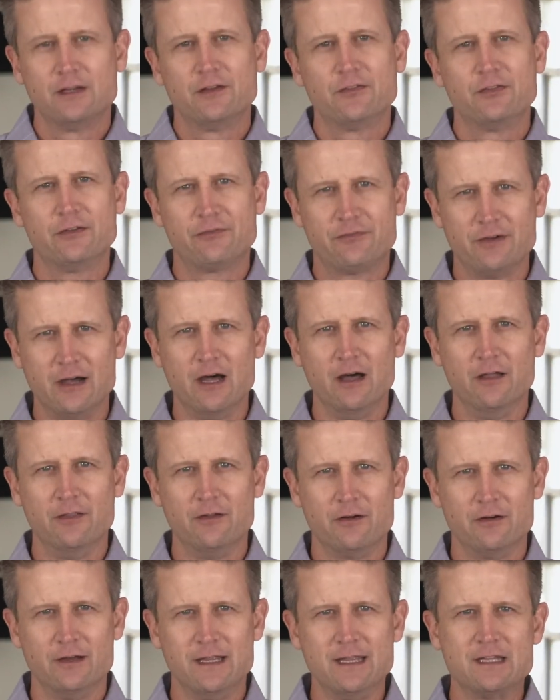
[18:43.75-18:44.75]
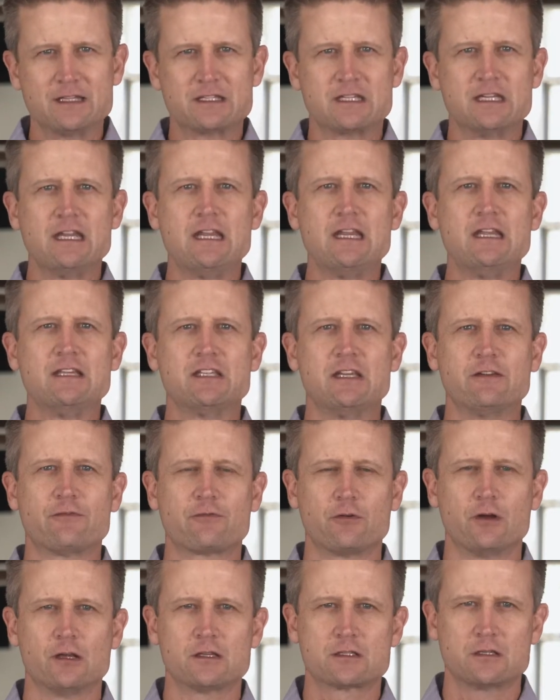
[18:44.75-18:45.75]
the Father. It is easy
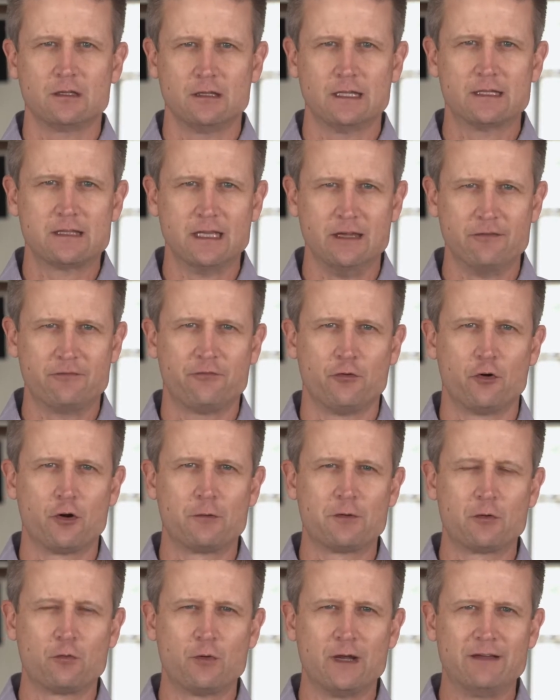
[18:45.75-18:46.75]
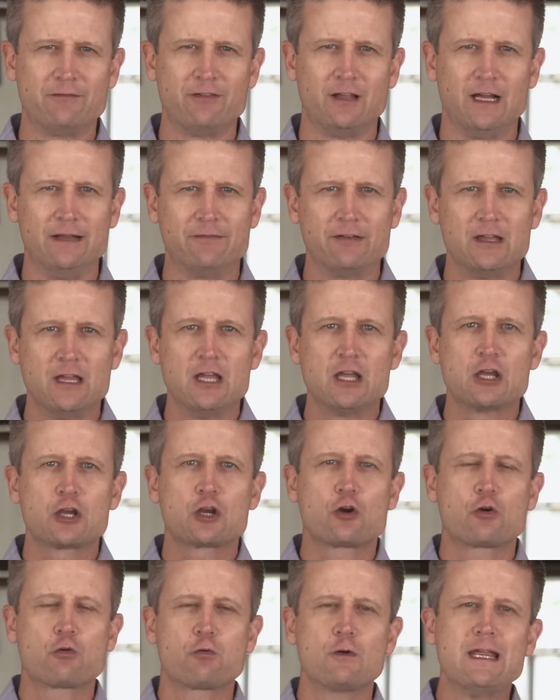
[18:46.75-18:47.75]
for us to let that former way of life
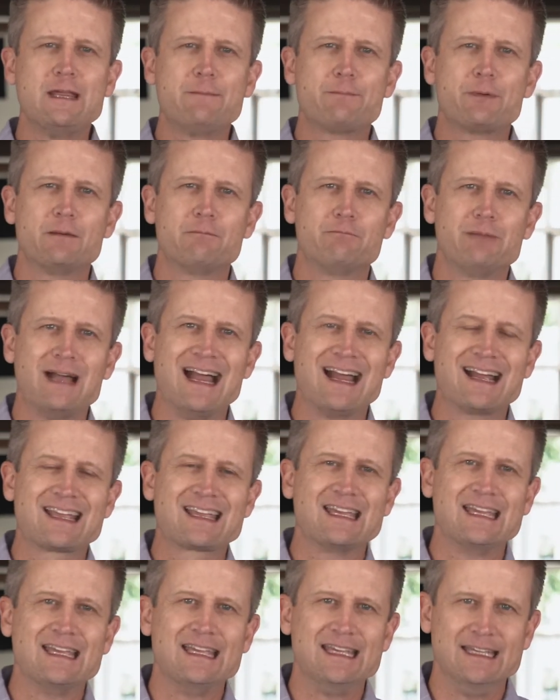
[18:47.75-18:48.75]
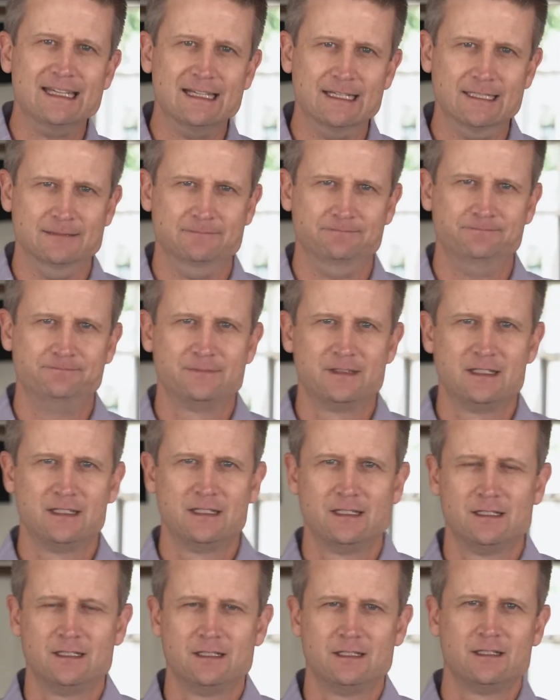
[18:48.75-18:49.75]
creep back in.
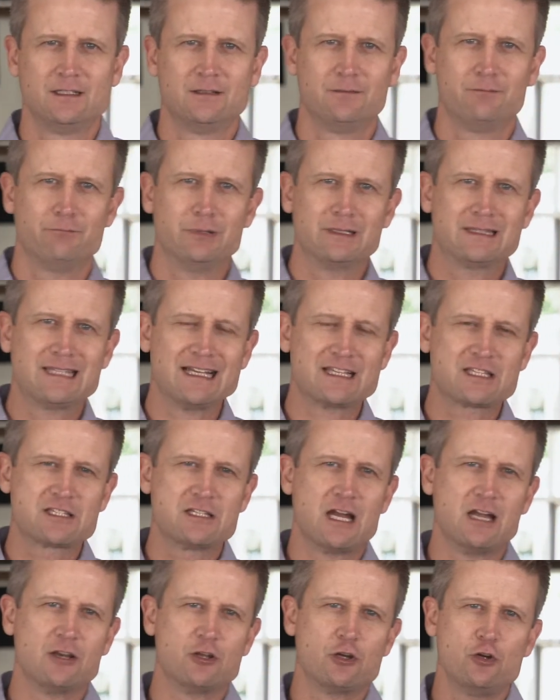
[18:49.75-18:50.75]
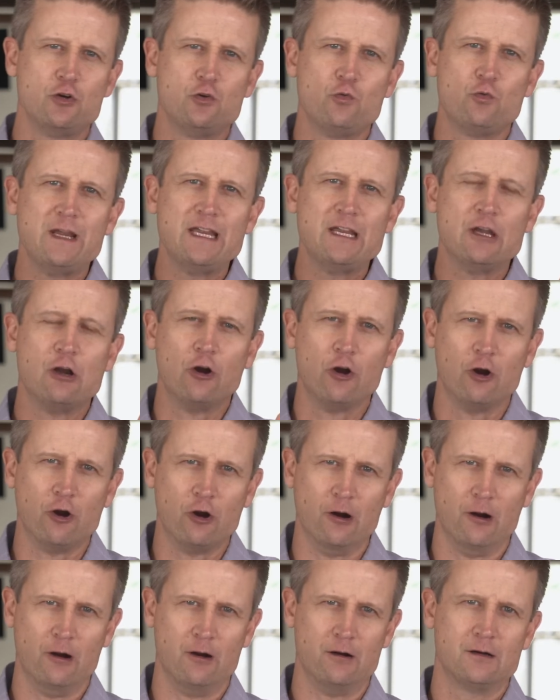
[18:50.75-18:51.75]
But that's not who we
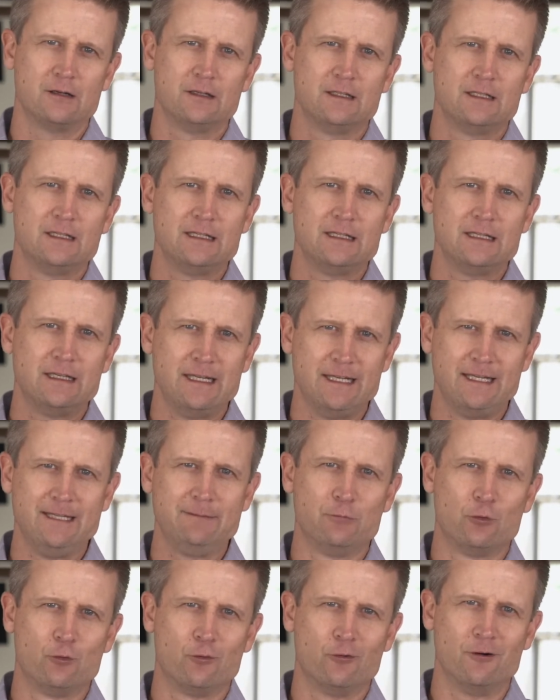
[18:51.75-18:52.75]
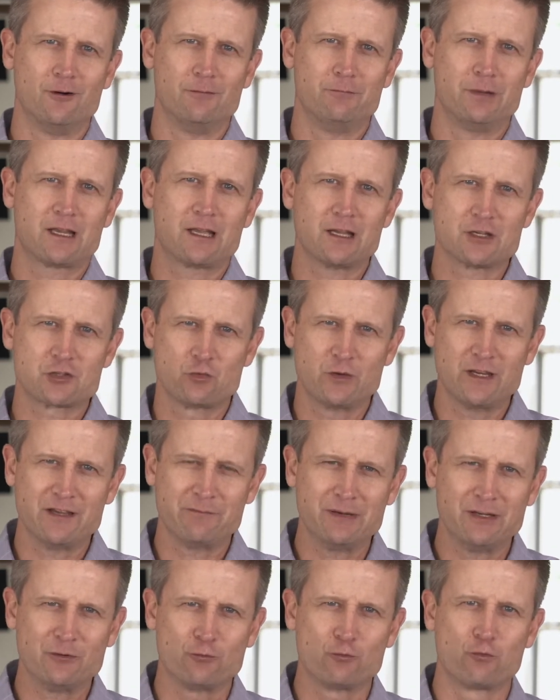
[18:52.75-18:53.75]
are anymore because we
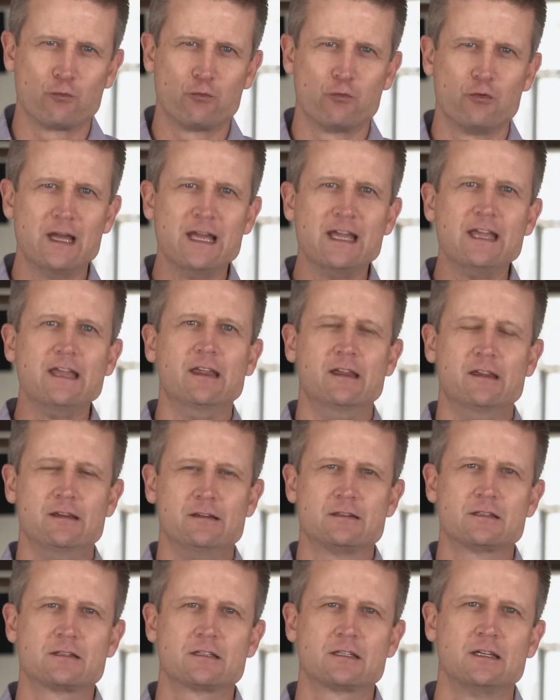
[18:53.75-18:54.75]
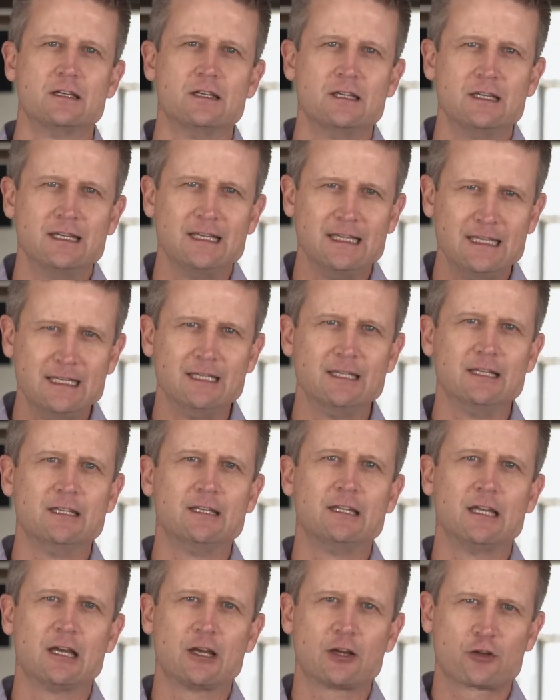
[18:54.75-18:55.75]
have been raised
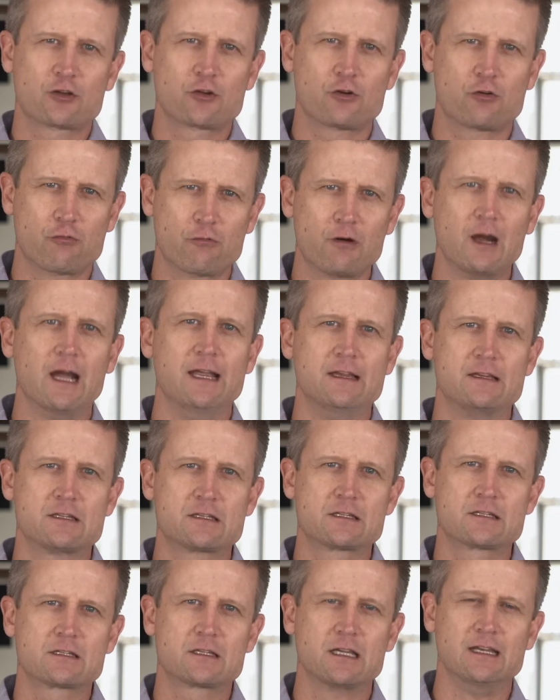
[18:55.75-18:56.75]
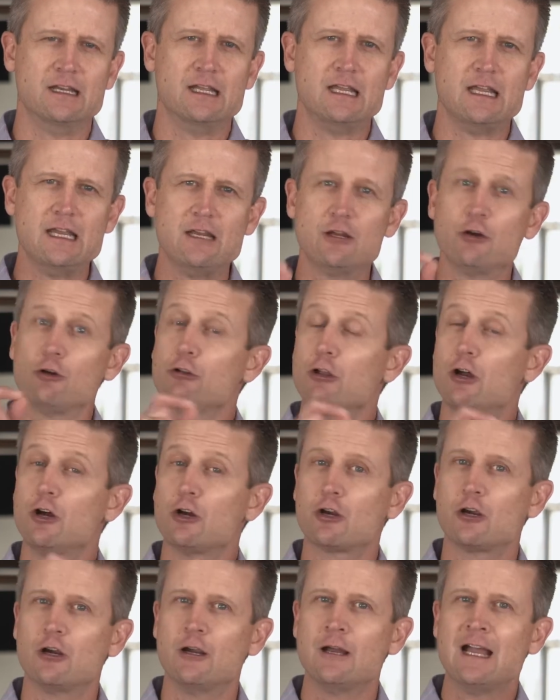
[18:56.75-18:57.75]
in Christ. And He no
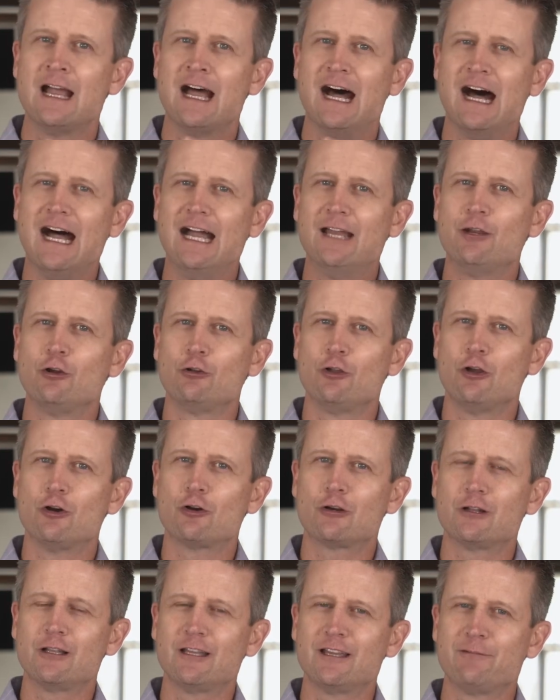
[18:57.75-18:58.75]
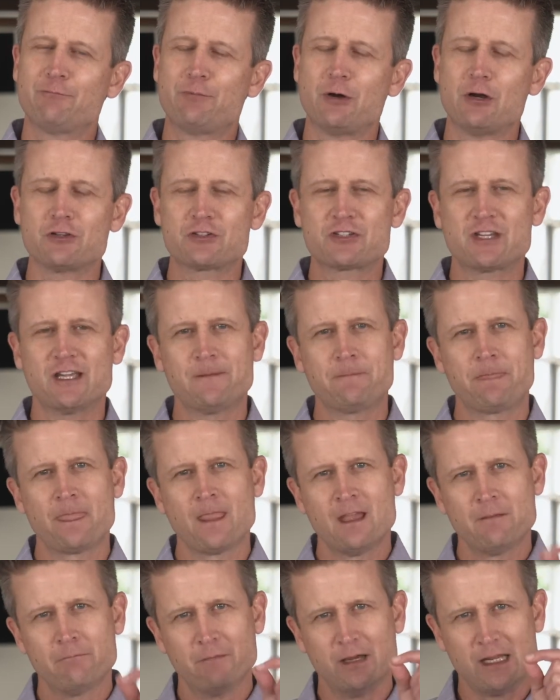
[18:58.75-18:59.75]
longer, I no longer live, Paul said,
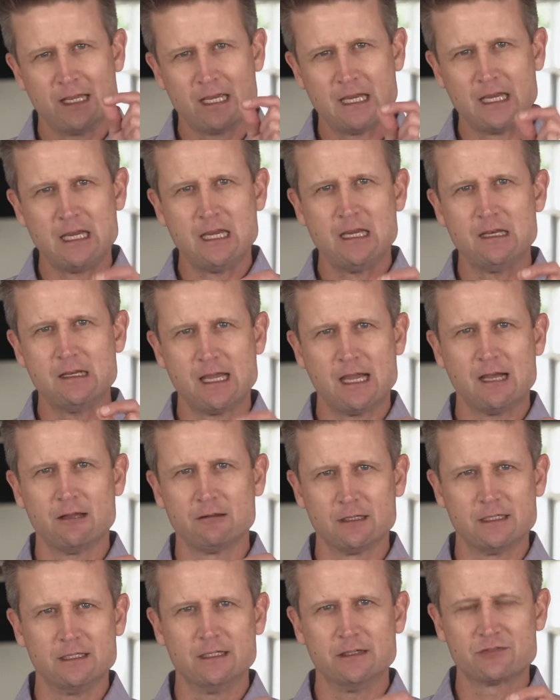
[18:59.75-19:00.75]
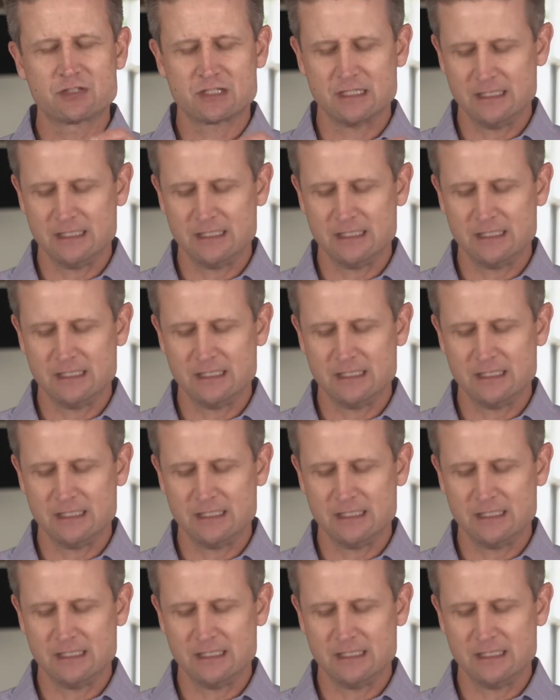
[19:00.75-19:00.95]
but He now lives